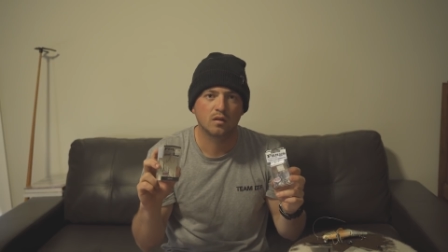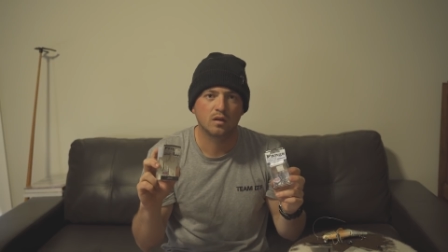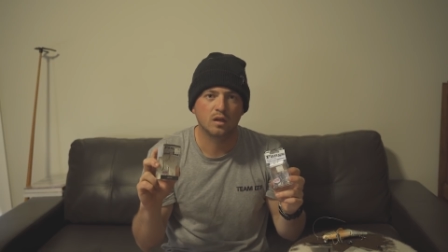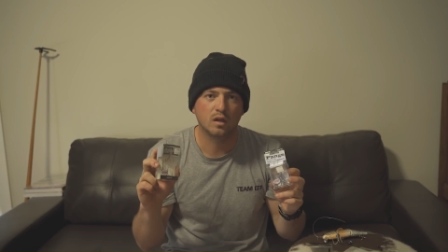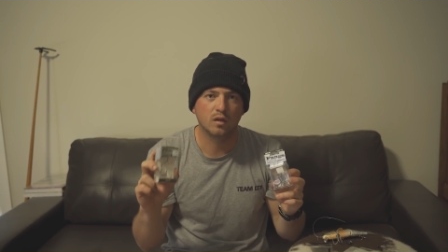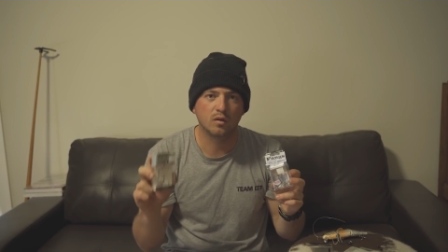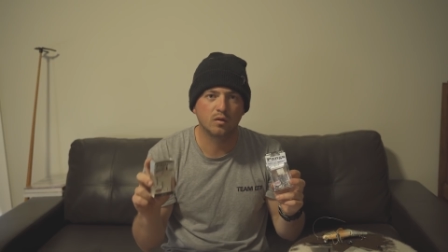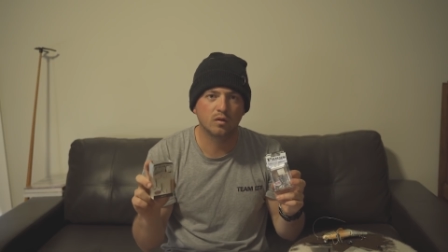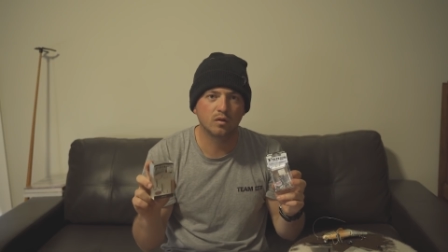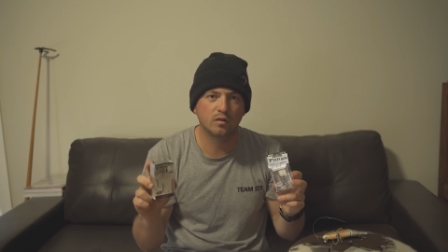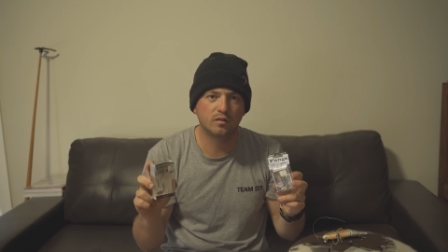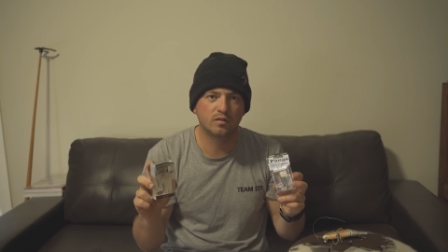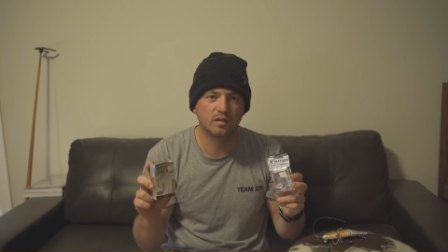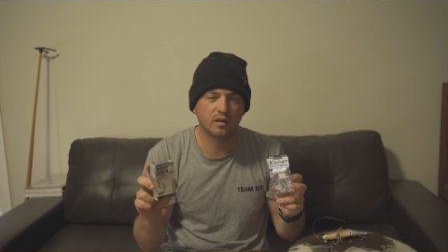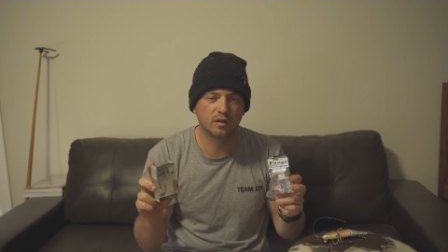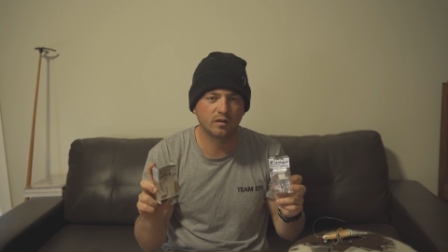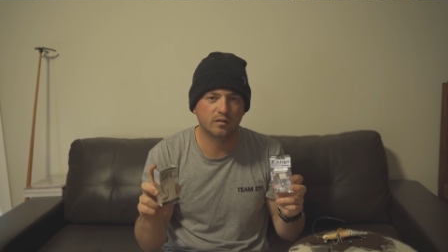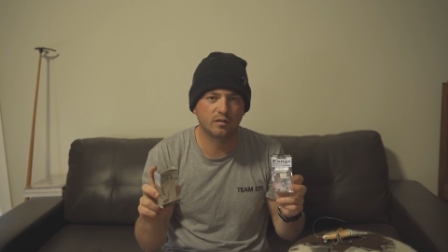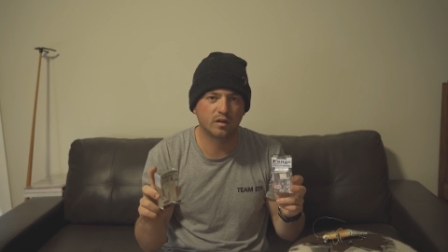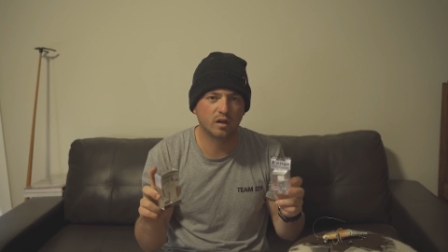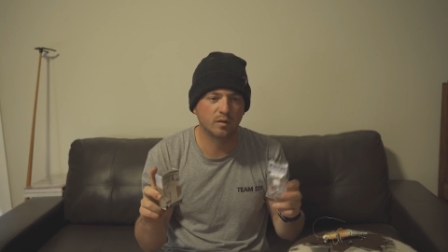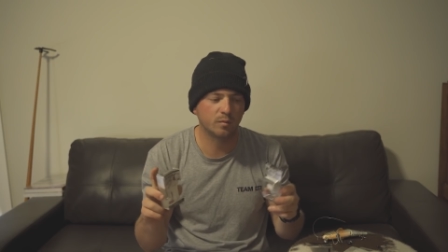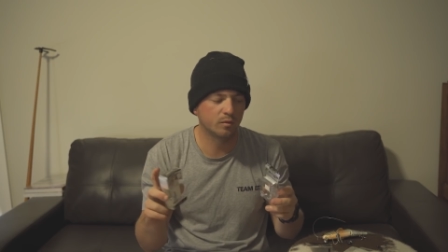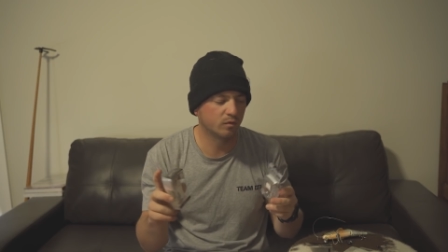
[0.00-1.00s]
Now a good set
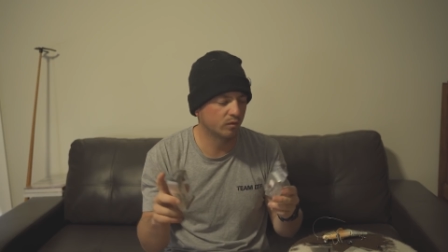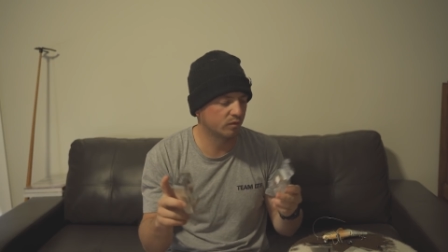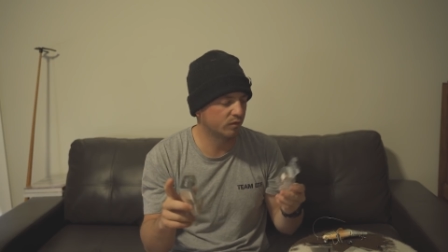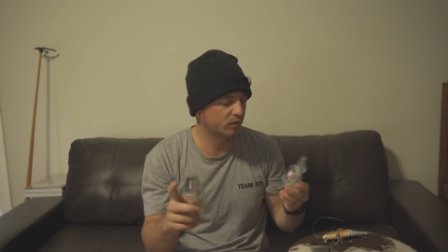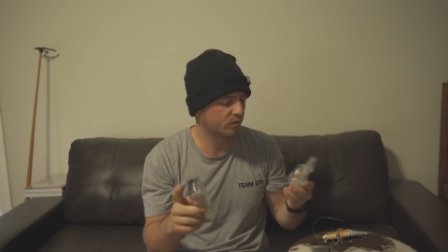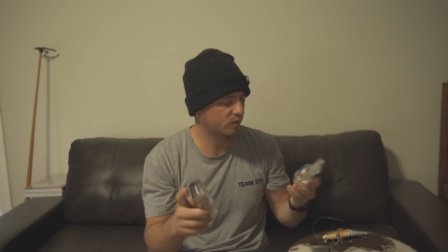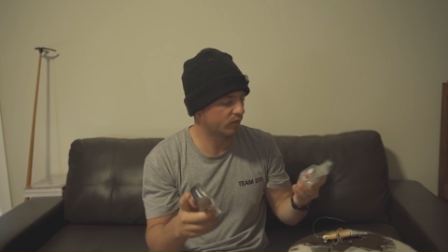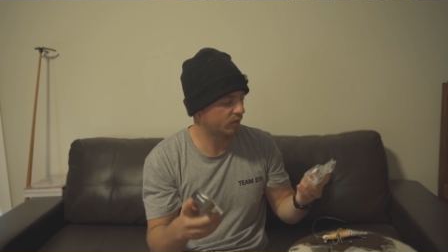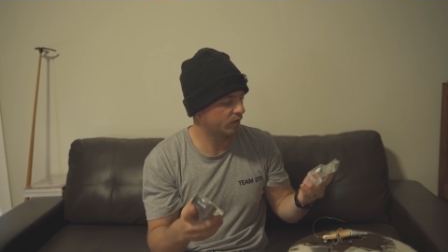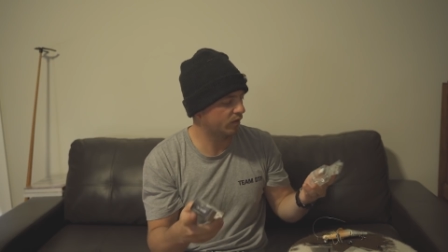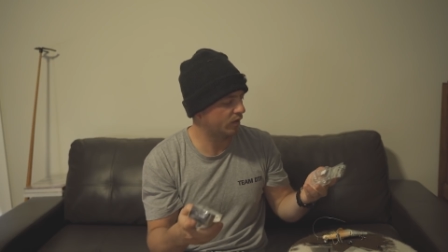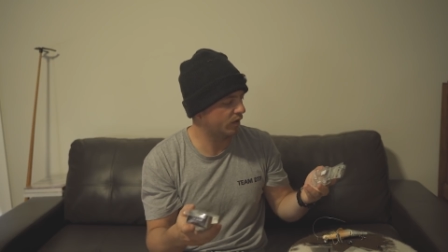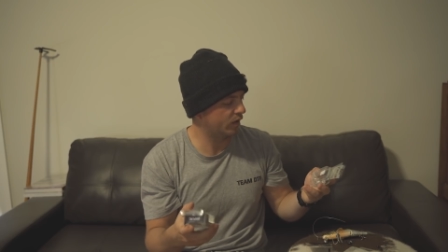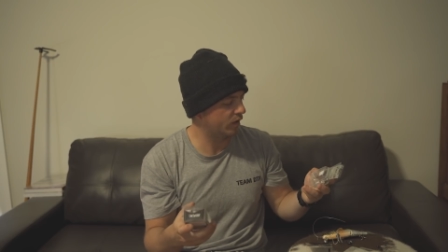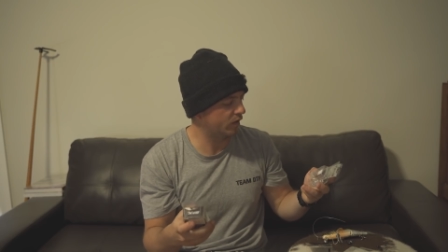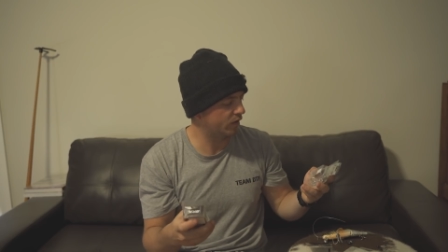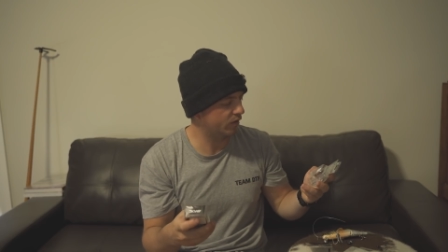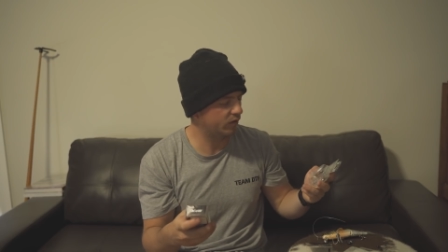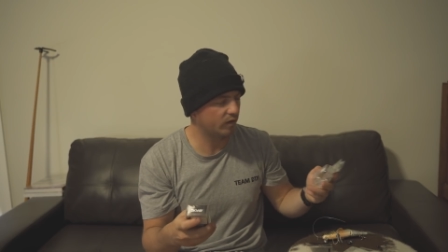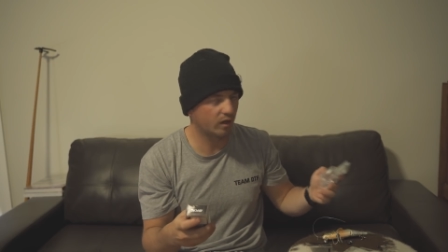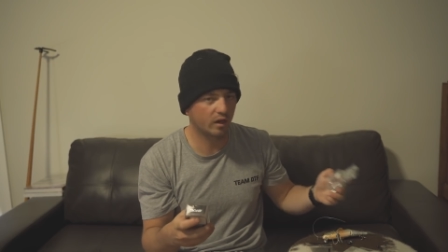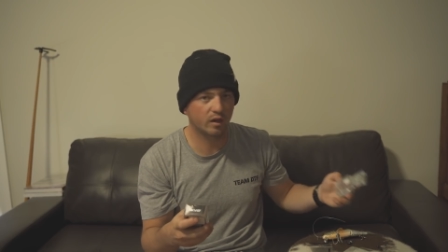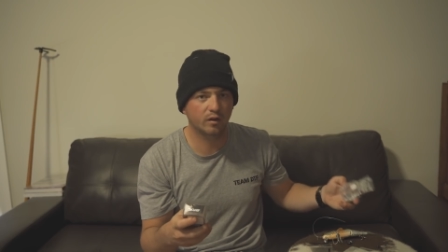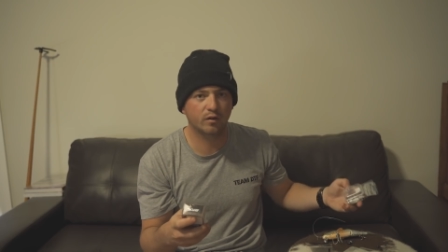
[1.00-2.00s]
of trebles
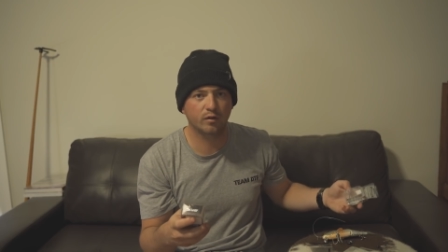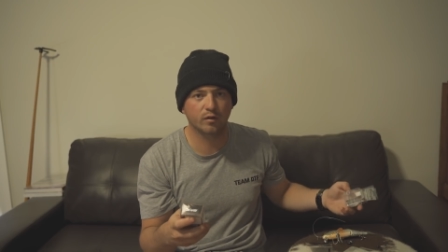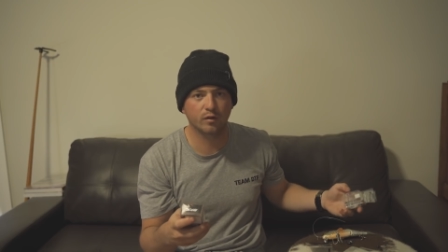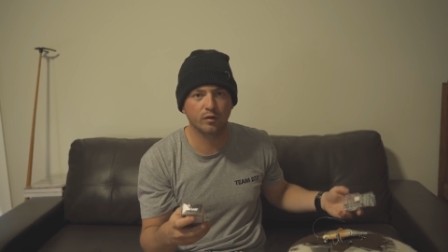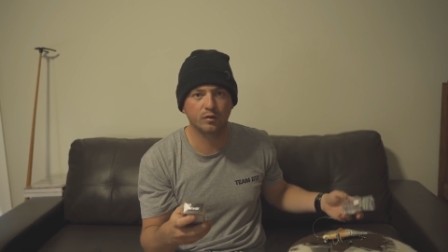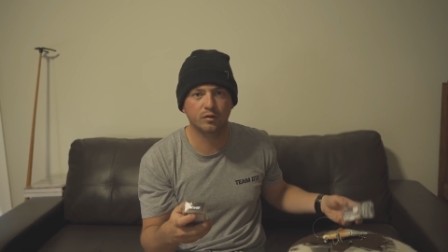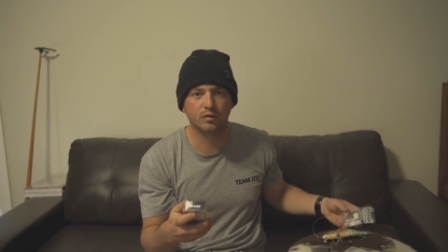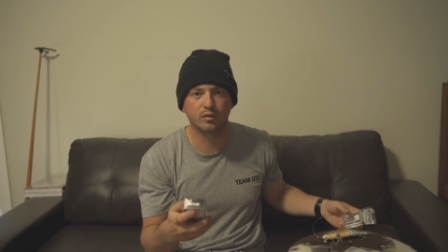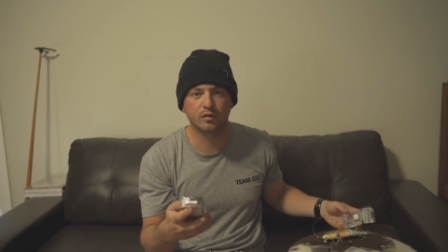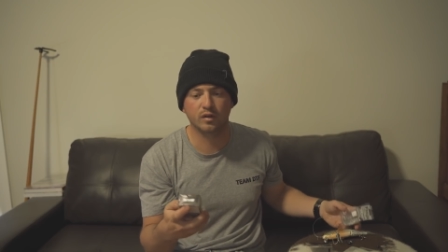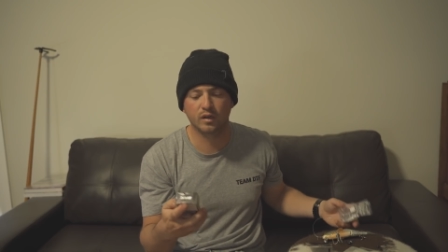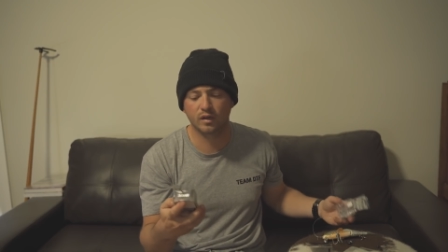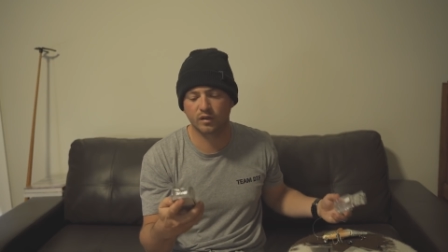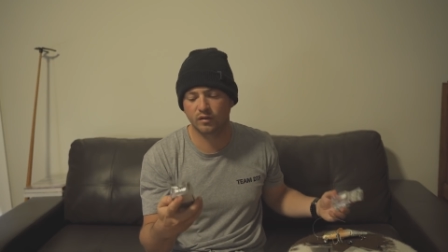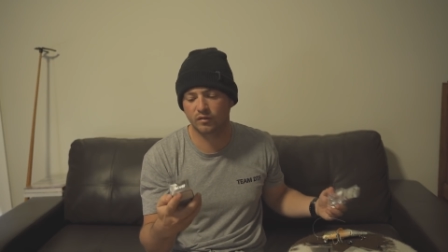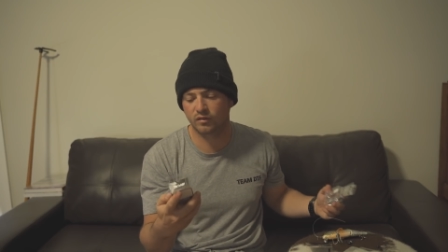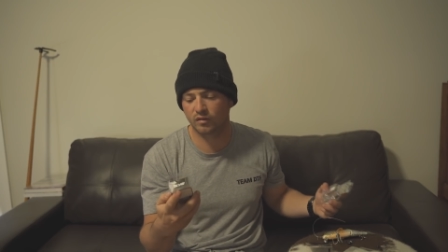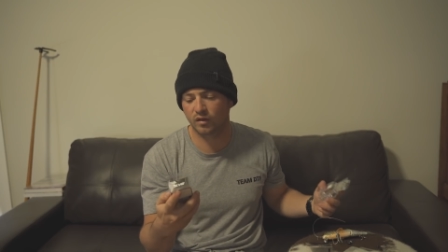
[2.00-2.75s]
is crucial here.